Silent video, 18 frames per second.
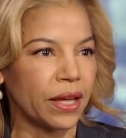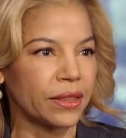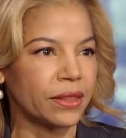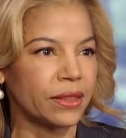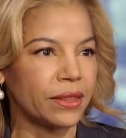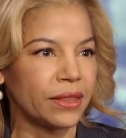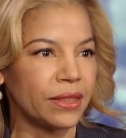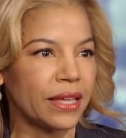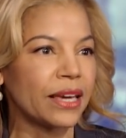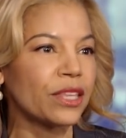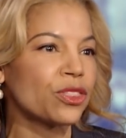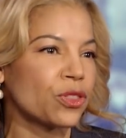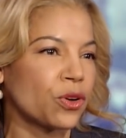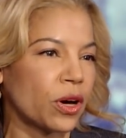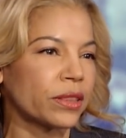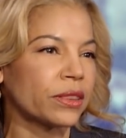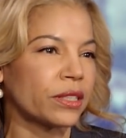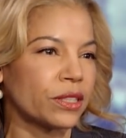And yeah. they
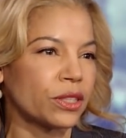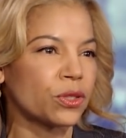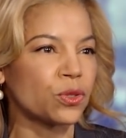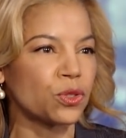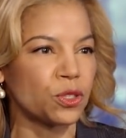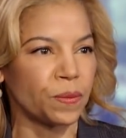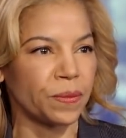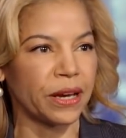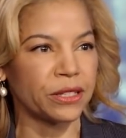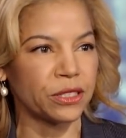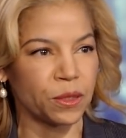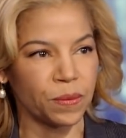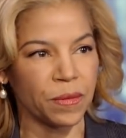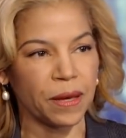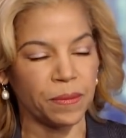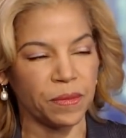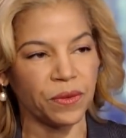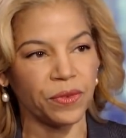thought that those amounts
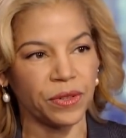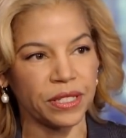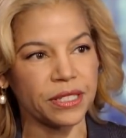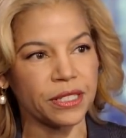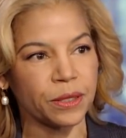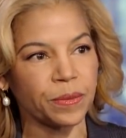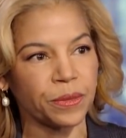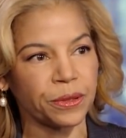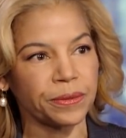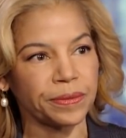might be reasonable.